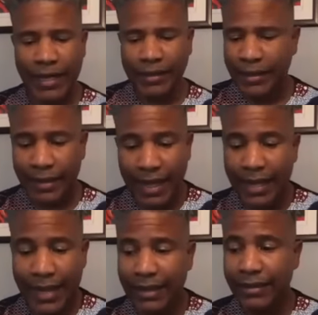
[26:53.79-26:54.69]
basically
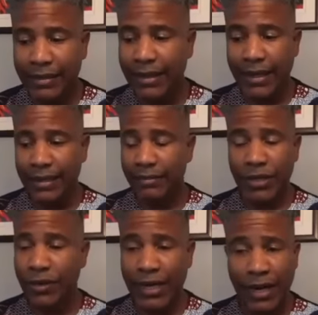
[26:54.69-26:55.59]

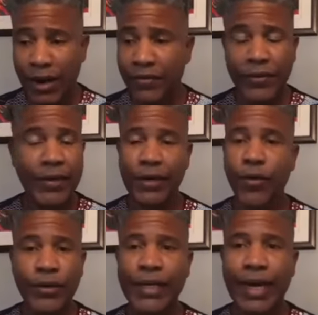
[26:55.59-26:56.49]
every
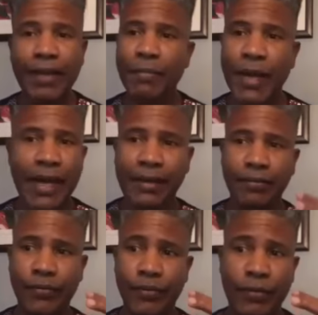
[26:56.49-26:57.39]
recording I made
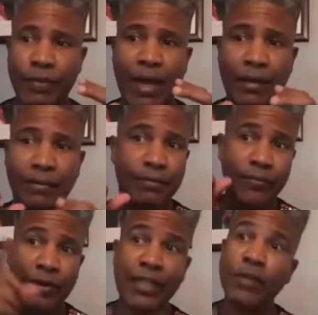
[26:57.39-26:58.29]
from
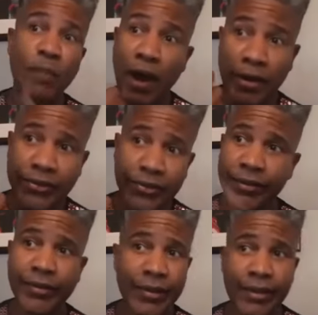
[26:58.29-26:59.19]
the departure